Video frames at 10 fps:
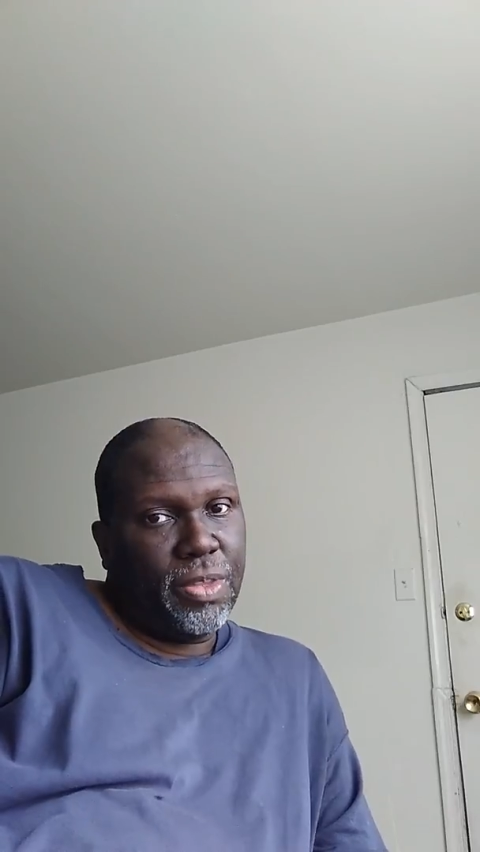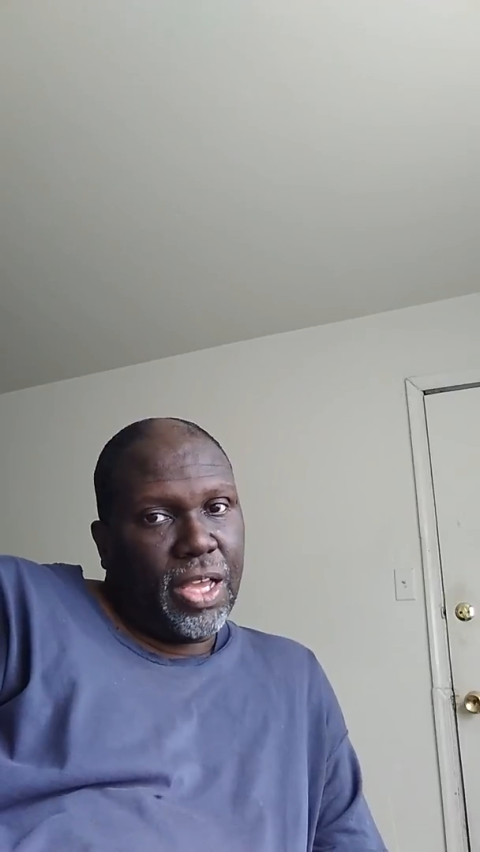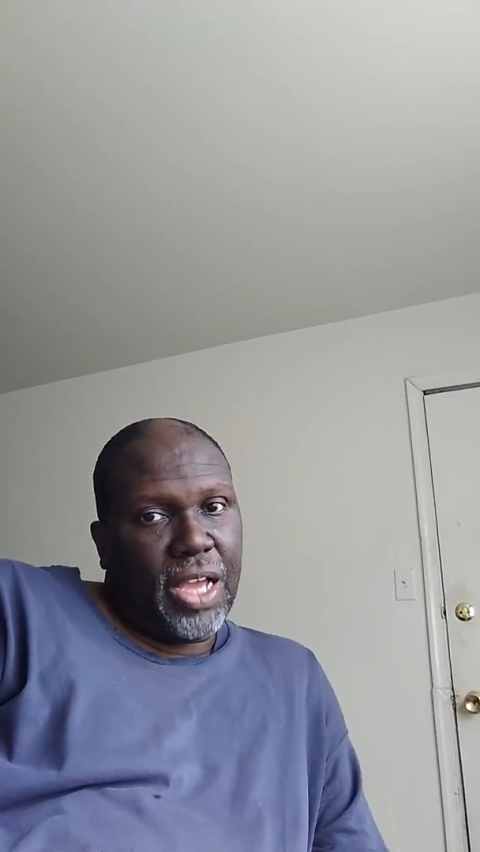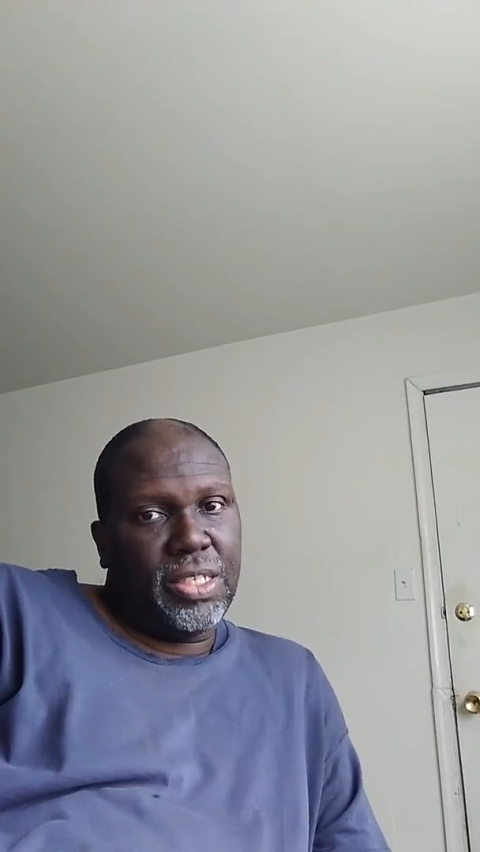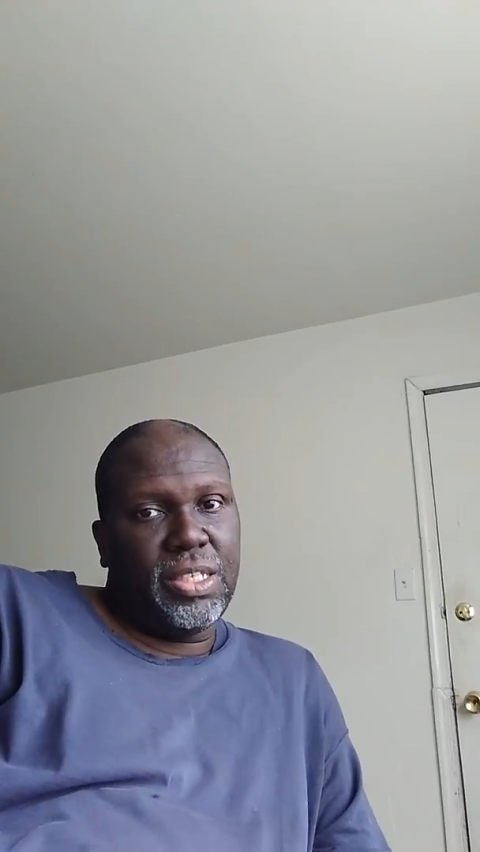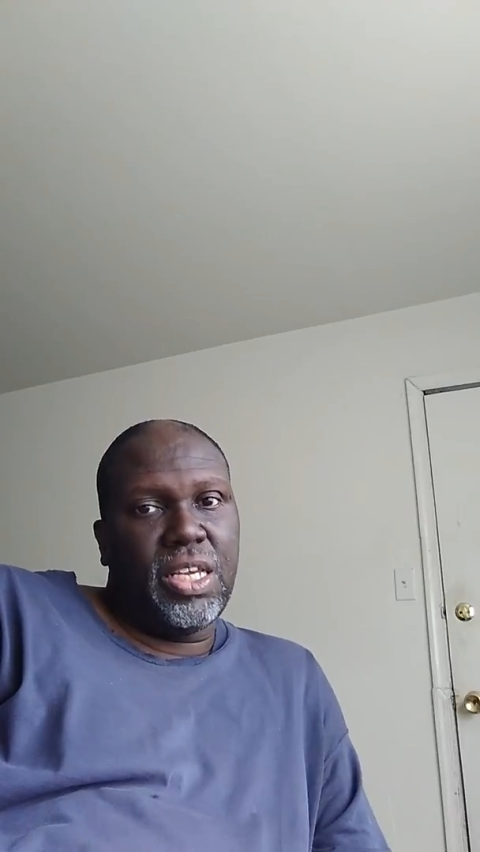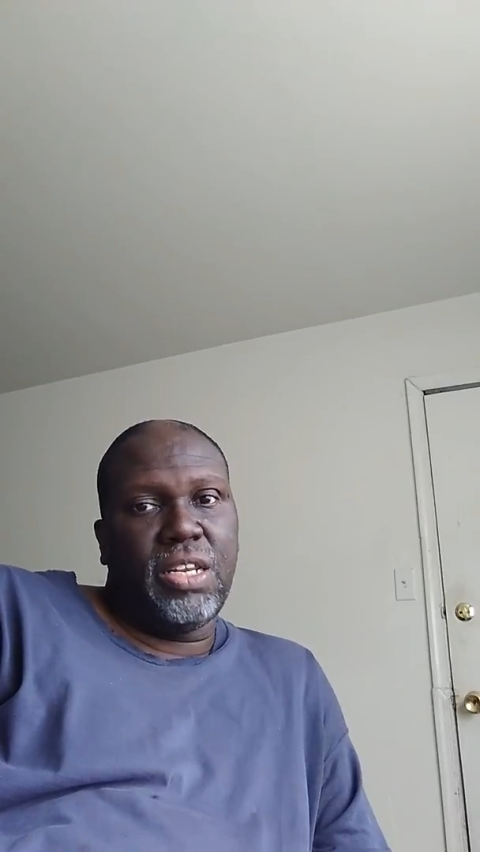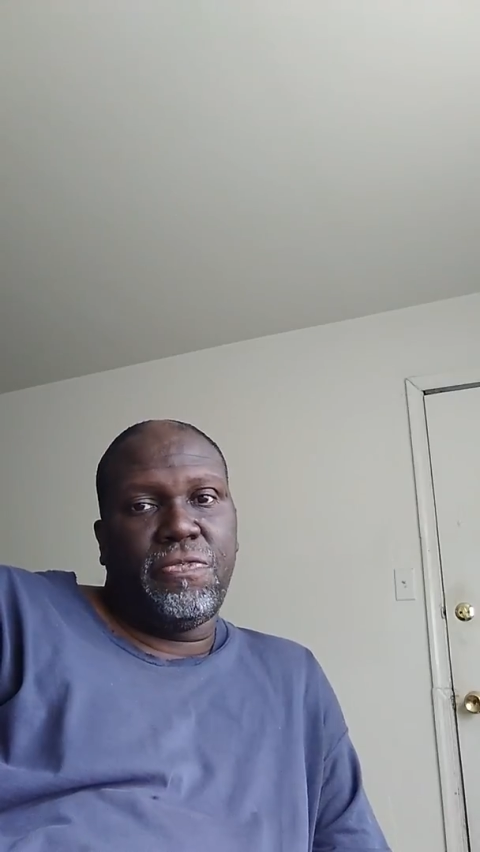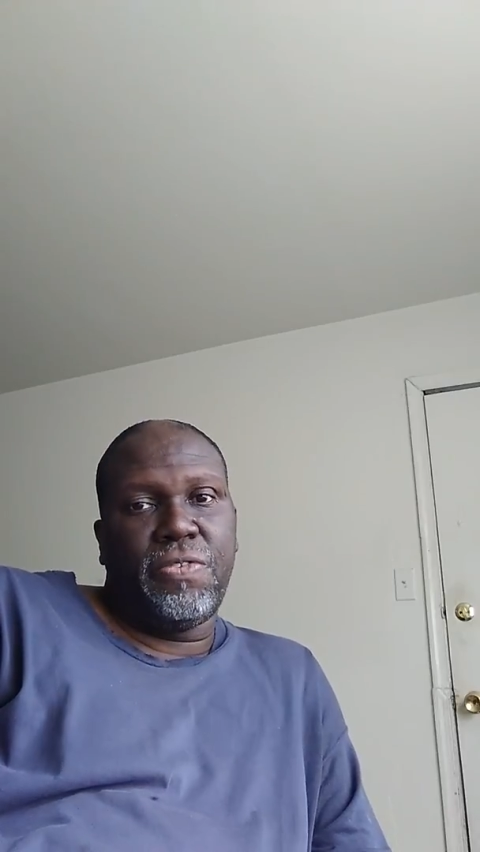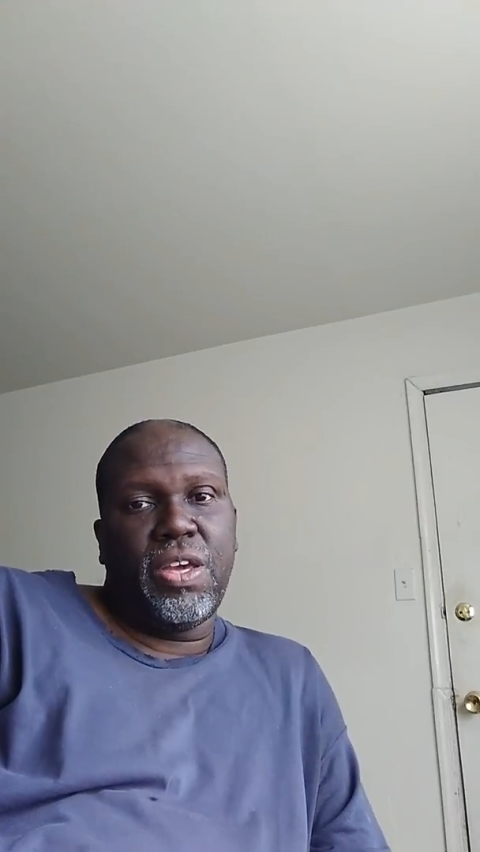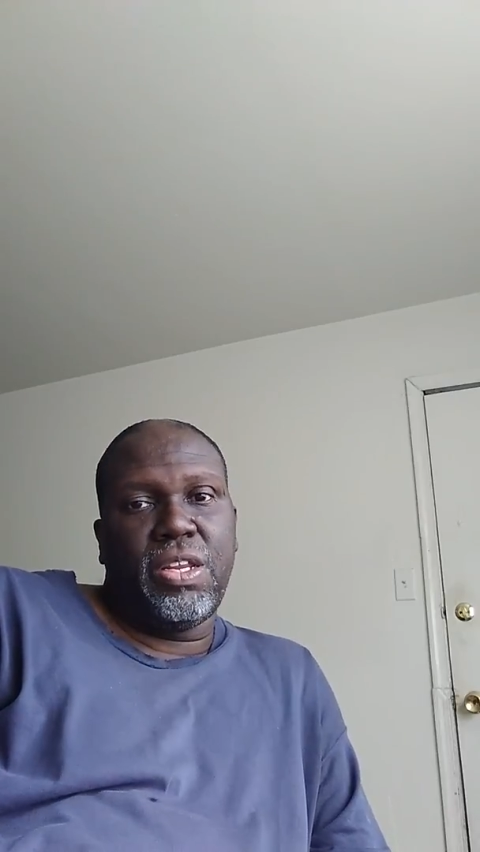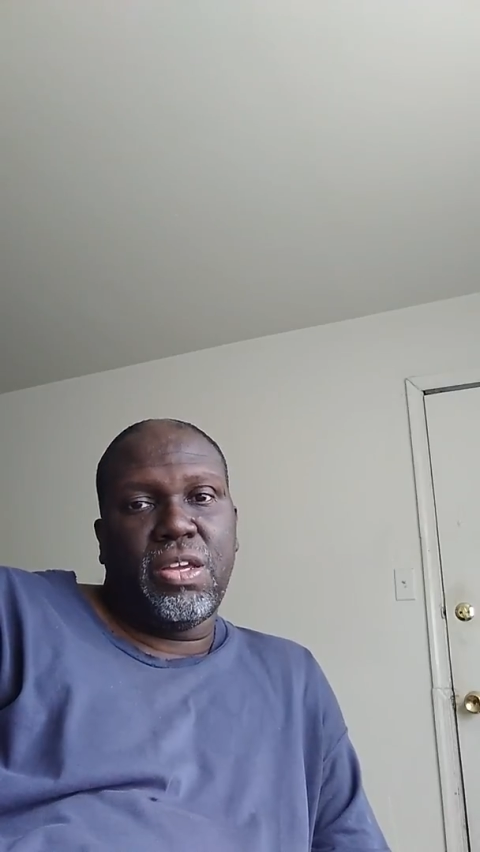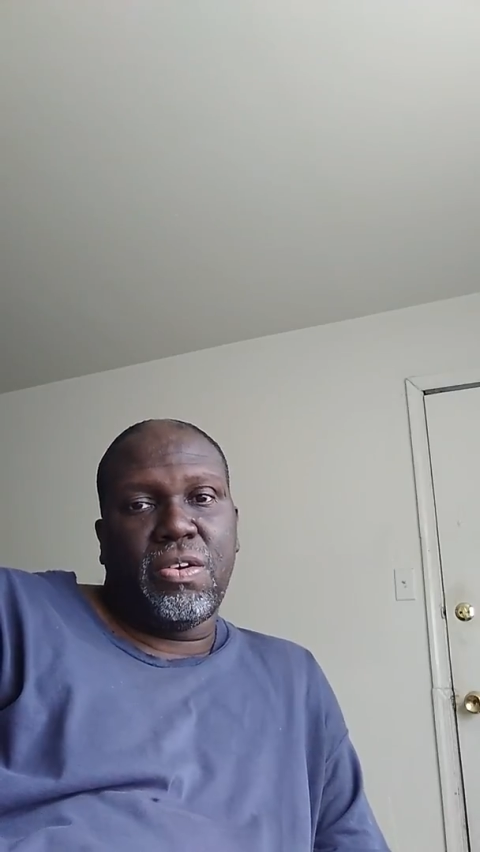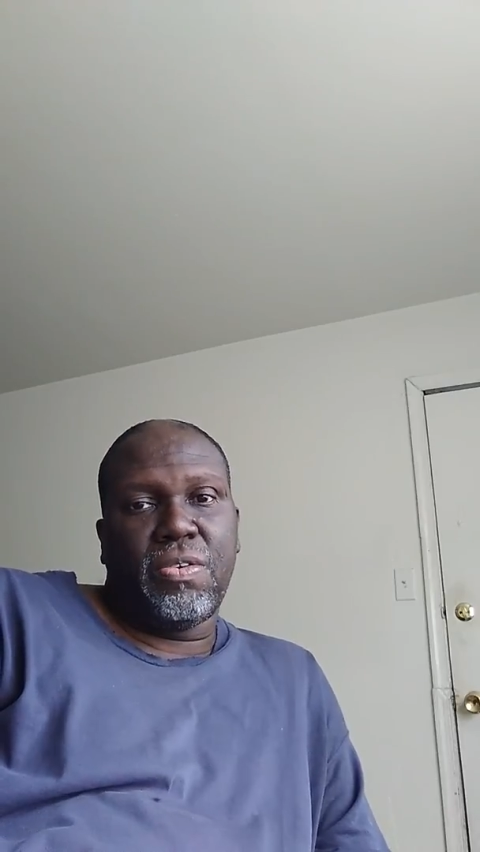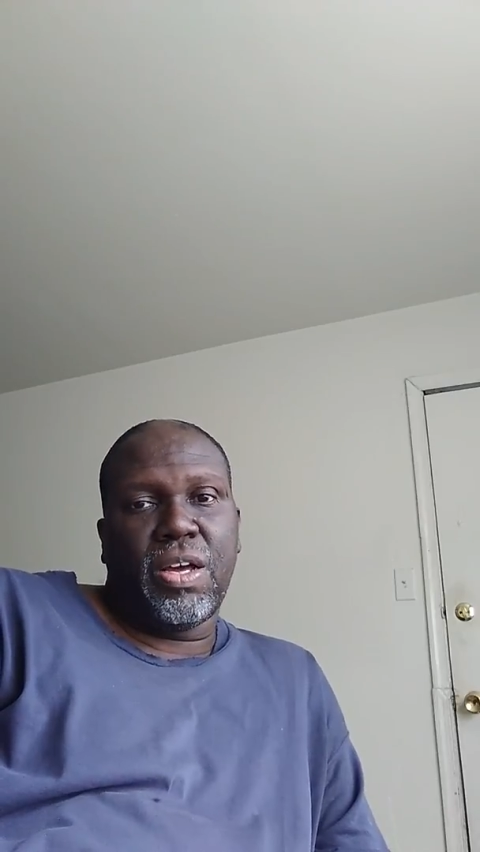I seen the video.
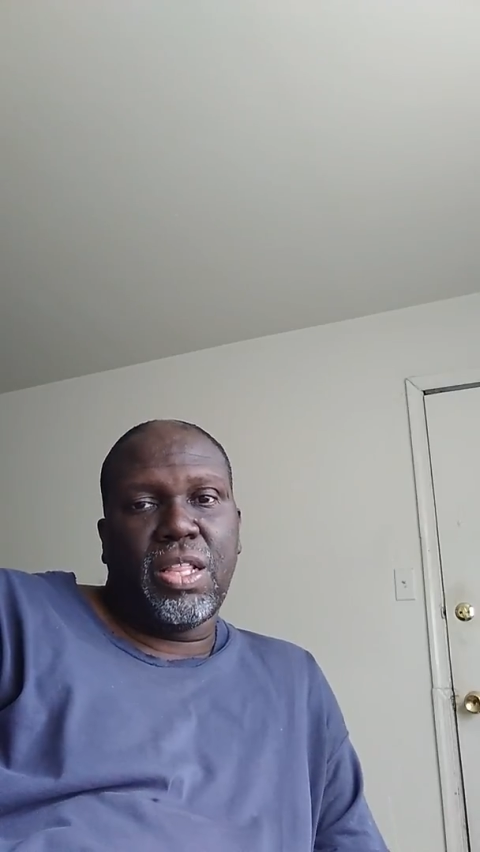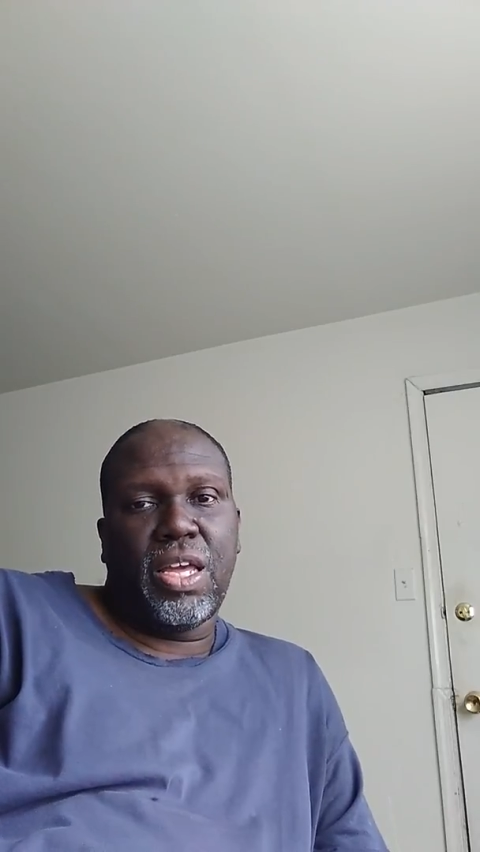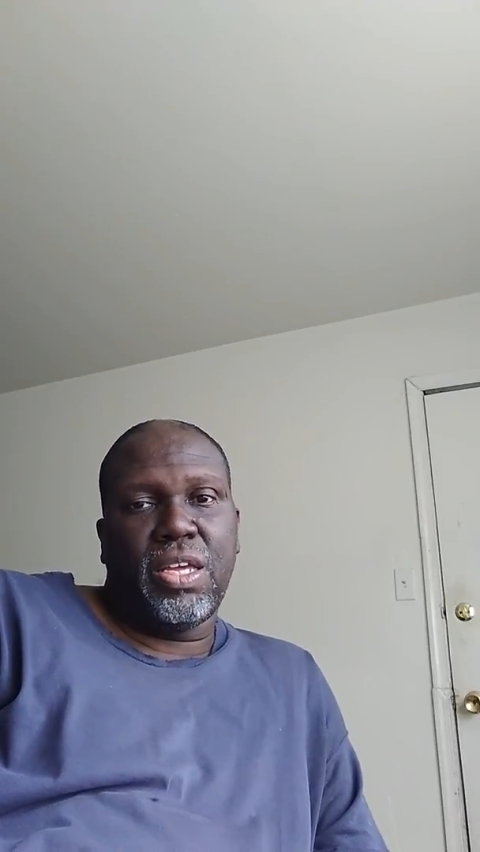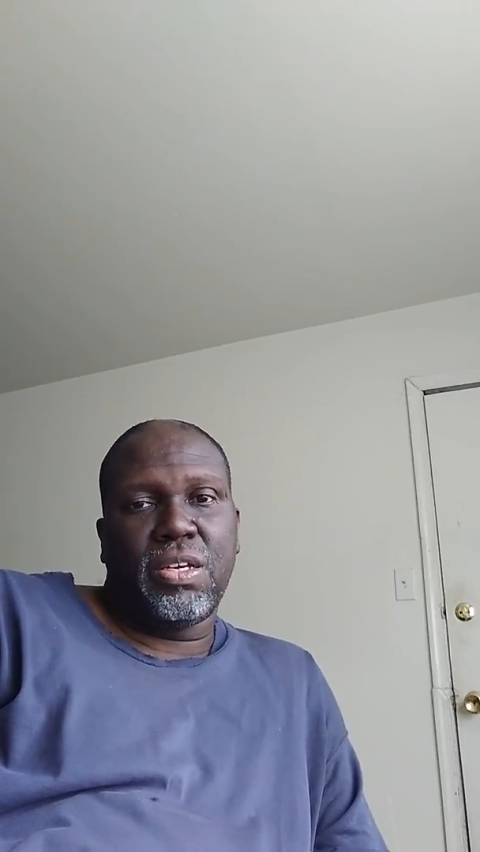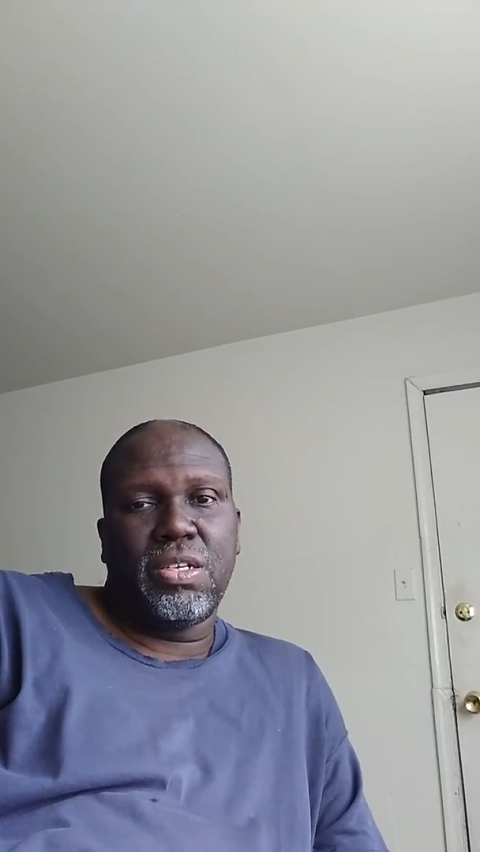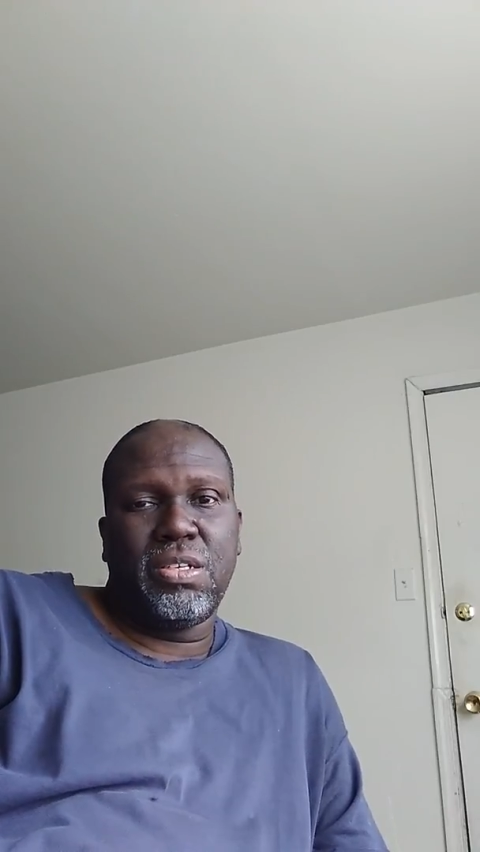I like, huh?